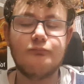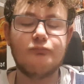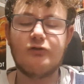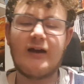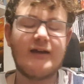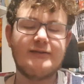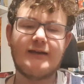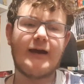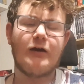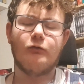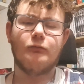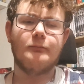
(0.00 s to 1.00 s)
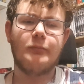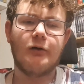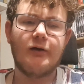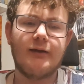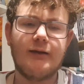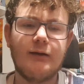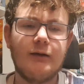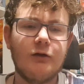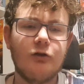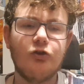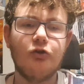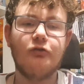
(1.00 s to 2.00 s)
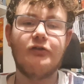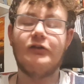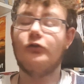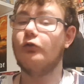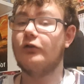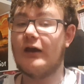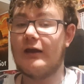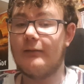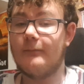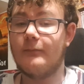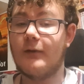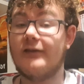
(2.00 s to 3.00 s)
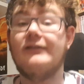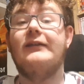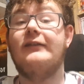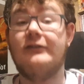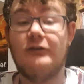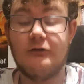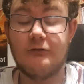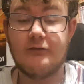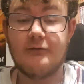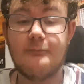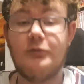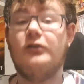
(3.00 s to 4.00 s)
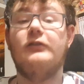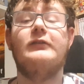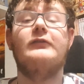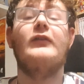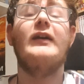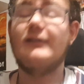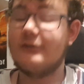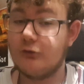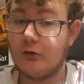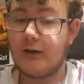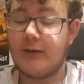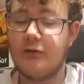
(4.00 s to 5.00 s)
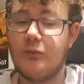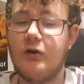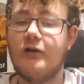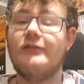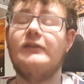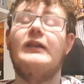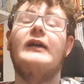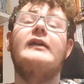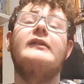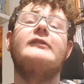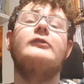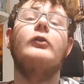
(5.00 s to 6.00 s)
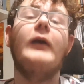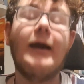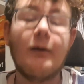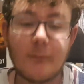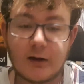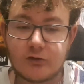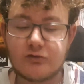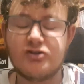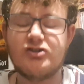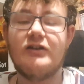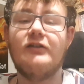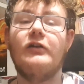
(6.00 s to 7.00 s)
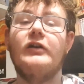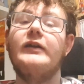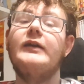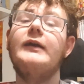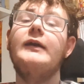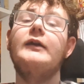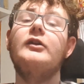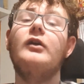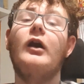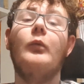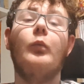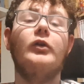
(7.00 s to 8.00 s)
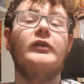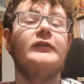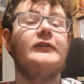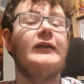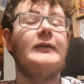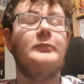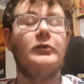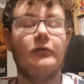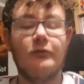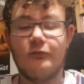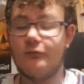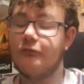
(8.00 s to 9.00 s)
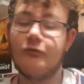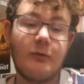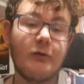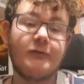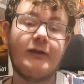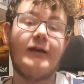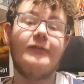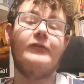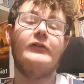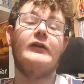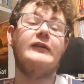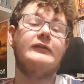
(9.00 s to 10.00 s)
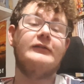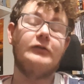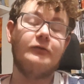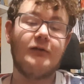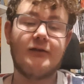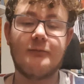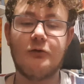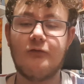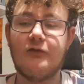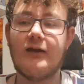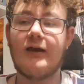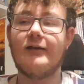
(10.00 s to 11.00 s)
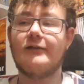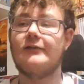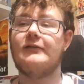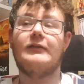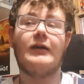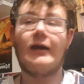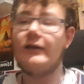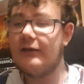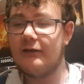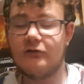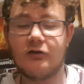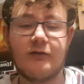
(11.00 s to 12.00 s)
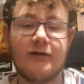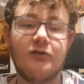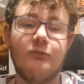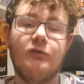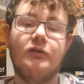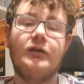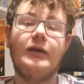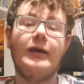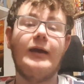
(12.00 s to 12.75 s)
bring it down by using Your Name as an excuse, because that's not how it works, and that is not how Makoto Shinkai wanted. He put the most effort into this movie as any director would,